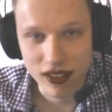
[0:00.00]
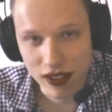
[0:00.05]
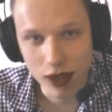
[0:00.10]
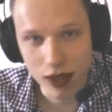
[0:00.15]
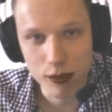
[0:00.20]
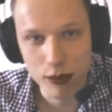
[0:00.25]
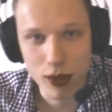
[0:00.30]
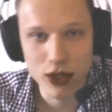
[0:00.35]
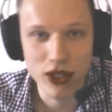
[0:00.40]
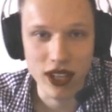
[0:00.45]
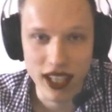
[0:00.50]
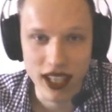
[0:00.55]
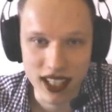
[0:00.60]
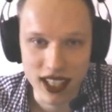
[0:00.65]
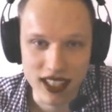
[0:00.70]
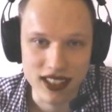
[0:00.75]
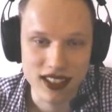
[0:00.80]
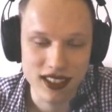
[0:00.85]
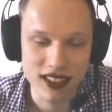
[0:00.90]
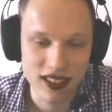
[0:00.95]
Don modre
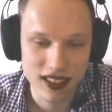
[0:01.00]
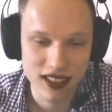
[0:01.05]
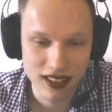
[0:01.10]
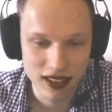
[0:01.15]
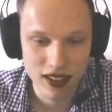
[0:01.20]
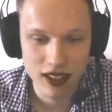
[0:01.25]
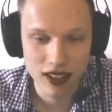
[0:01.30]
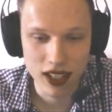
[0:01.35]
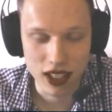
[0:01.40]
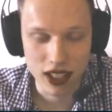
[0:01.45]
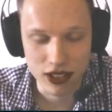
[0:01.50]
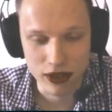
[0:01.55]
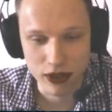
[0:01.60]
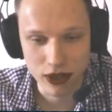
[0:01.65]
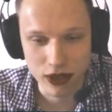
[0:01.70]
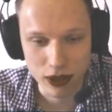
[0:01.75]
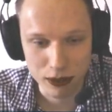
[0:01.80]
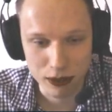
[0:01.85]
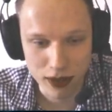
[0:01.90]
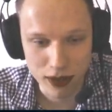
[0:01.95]
elites, as you
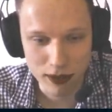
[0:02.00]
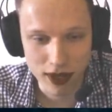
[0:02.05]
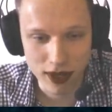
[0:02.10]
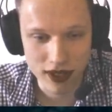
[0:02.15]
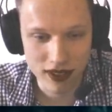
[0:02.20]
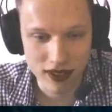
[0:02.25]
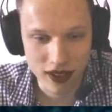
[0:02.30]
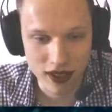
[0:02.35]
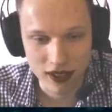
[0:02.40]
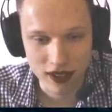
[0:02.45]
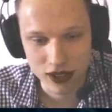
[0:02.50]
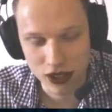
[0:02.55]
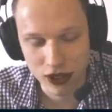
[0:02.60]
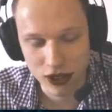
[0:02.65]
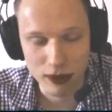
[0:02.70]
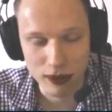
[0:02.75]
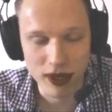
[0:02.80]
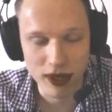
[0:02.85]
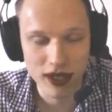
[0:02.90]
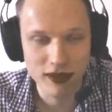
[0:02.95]
told me. But uh, sorry,
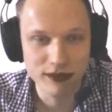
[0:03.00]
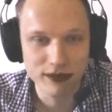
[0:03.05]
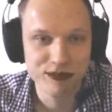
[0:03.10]
man.